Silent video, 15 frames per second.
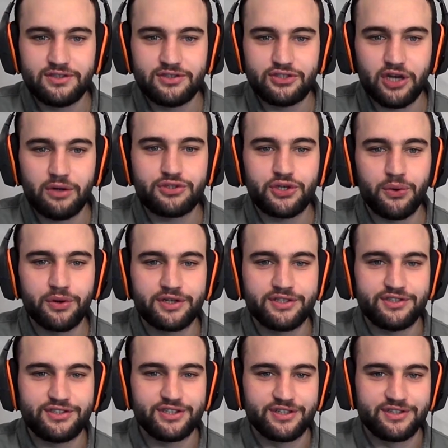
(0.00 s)
Joe
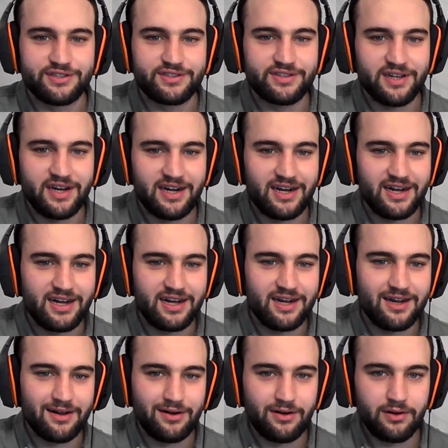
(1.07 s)
Jorgensen,
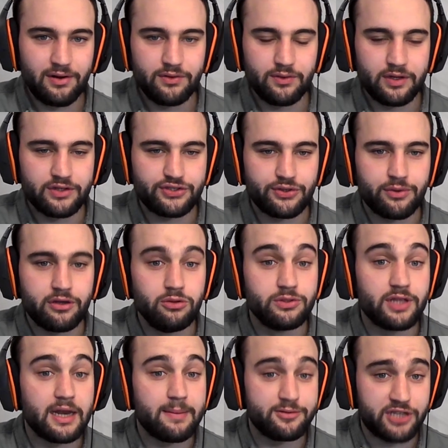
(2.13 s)
who
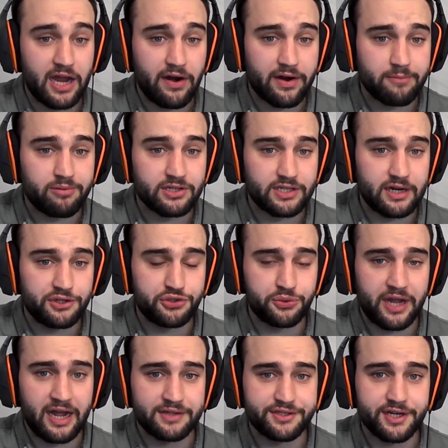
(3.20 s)
was the Libertarian presidential
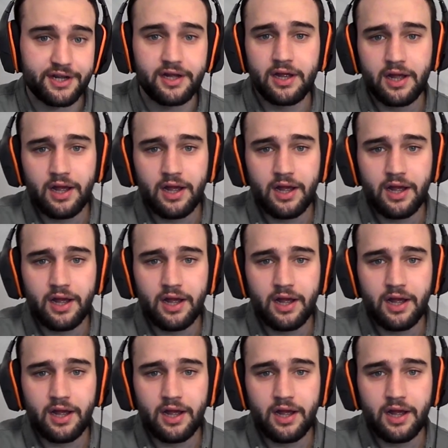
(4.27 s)
candidate,